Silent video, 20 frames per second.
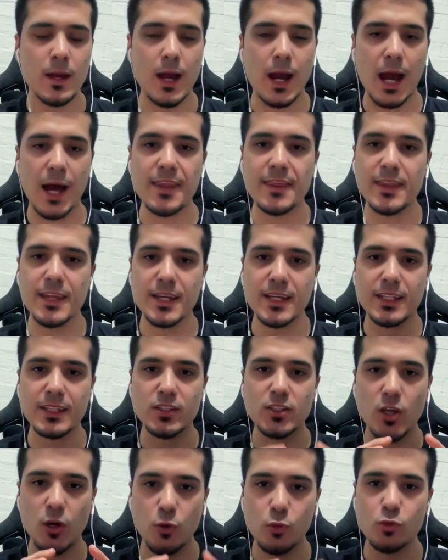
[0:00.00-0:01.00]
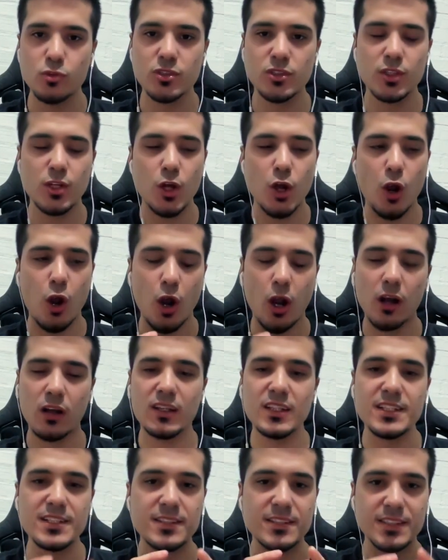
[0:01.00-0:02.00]
I think in those
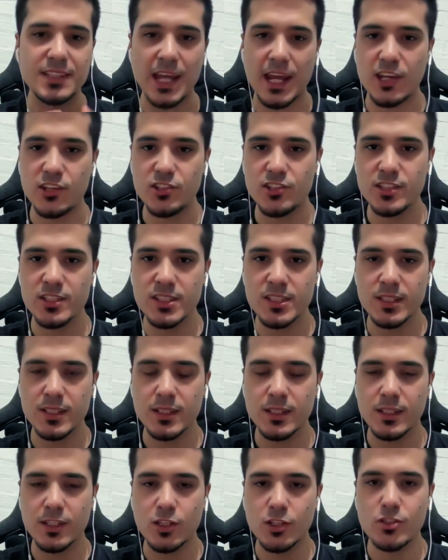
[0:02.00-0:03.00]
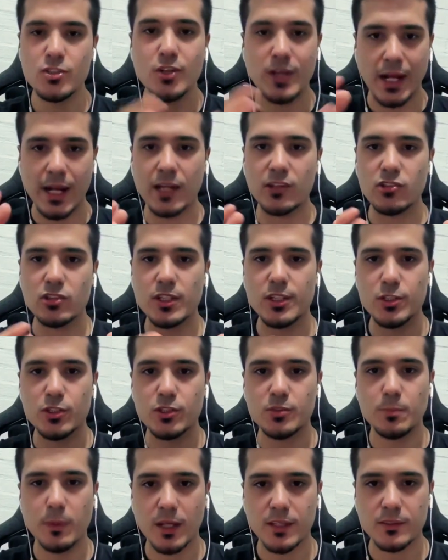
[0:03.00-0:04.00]
early stages you can actually use
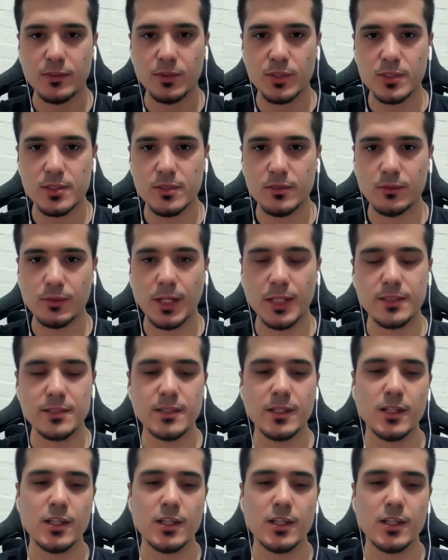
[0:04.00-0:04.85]
Postgres, right?